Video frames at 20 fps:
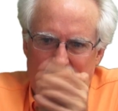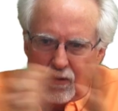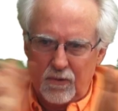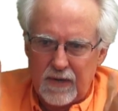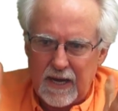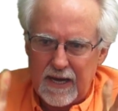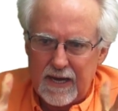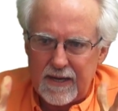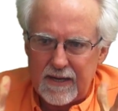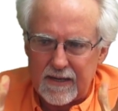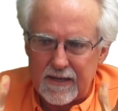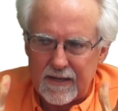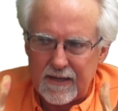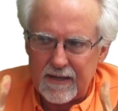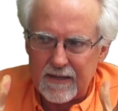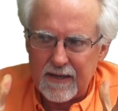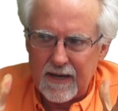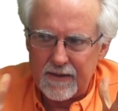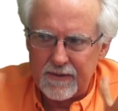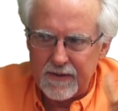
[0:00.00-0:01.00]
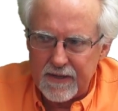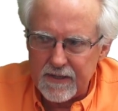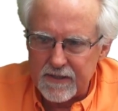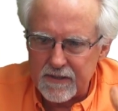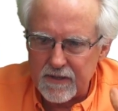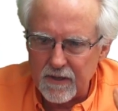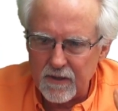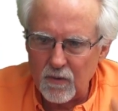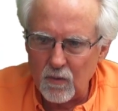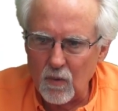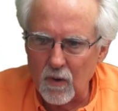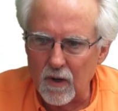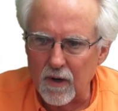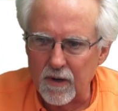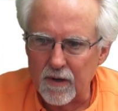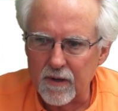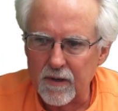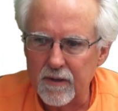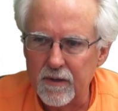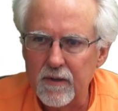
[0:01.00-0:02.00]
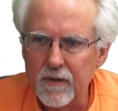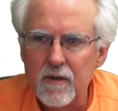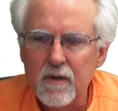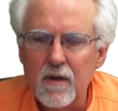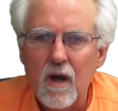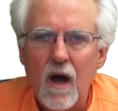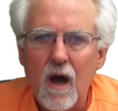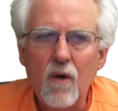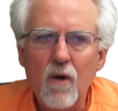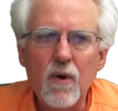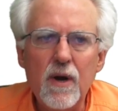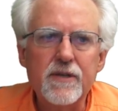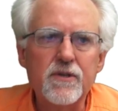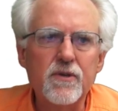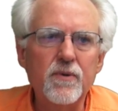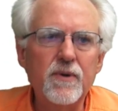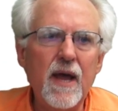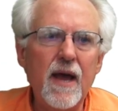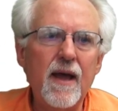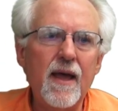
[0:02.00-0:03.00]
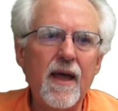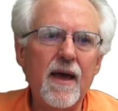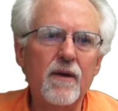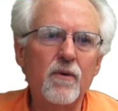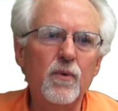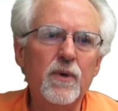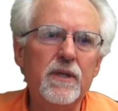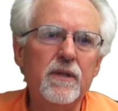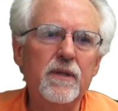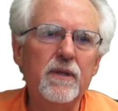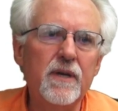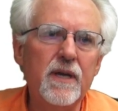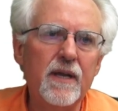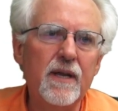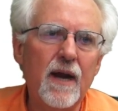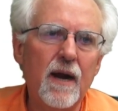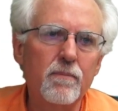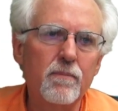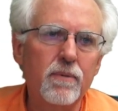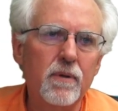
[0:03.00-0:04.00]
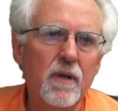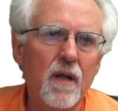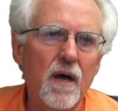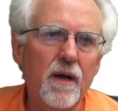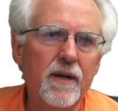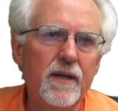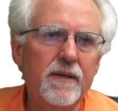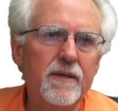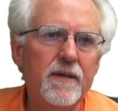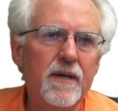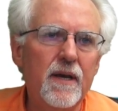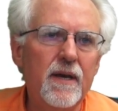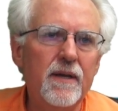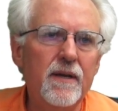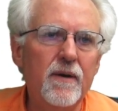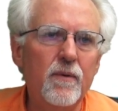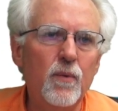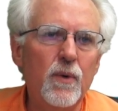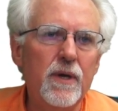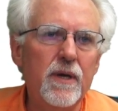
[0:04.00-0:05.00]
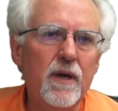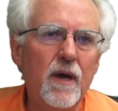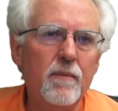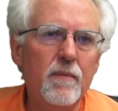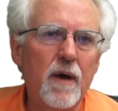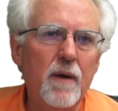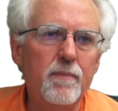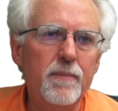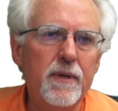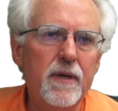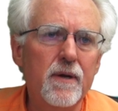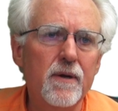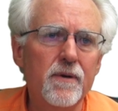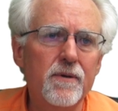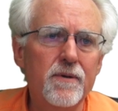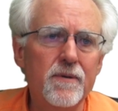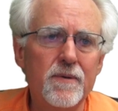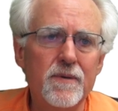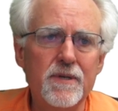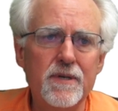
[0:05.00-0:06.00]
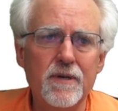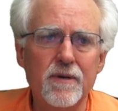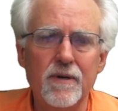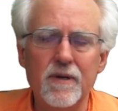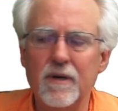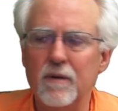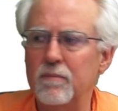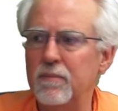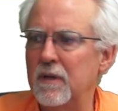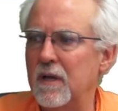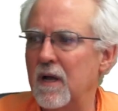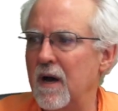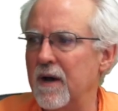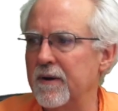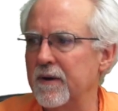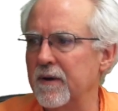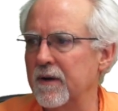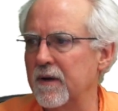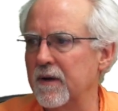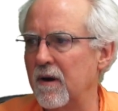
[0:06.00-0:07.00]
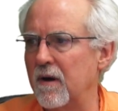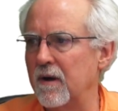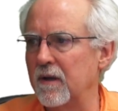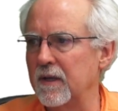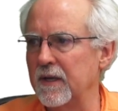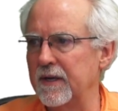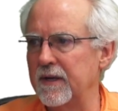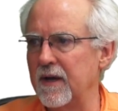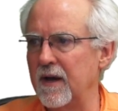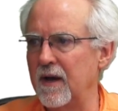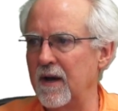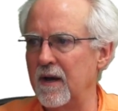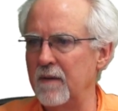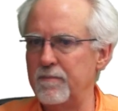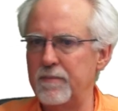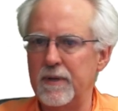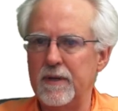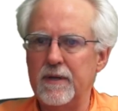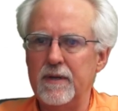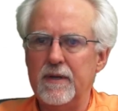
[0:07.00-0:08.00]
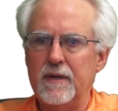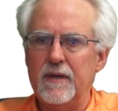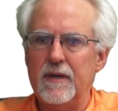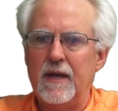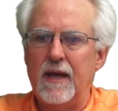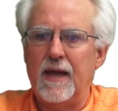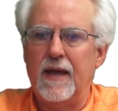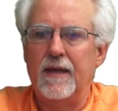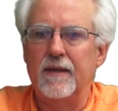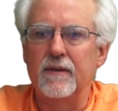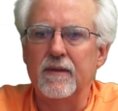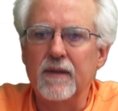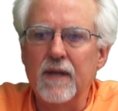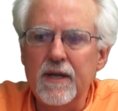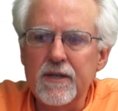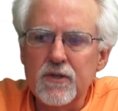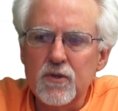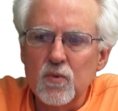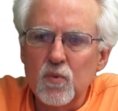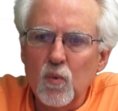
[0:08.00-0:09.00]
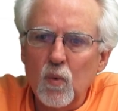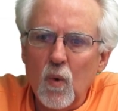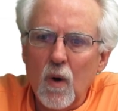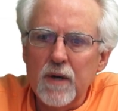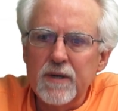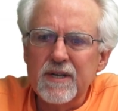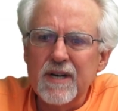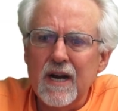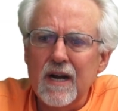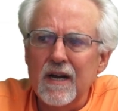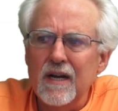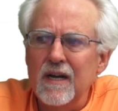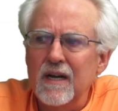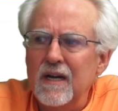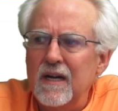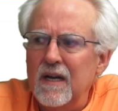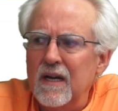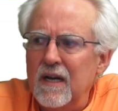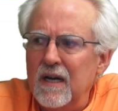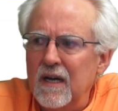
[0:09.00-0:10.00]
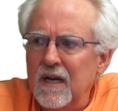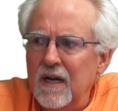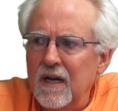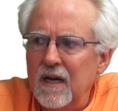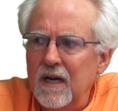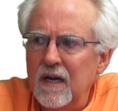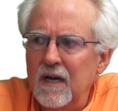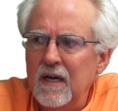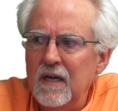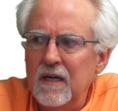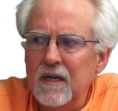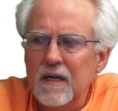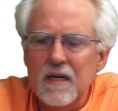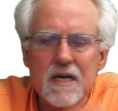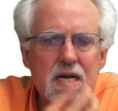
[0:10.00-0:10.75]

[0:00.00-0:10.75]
Okay, I think it's going to work. All right, so now how do we look at our plotted data? We come up here to Serial Plotter, call it up, and let's watch huh,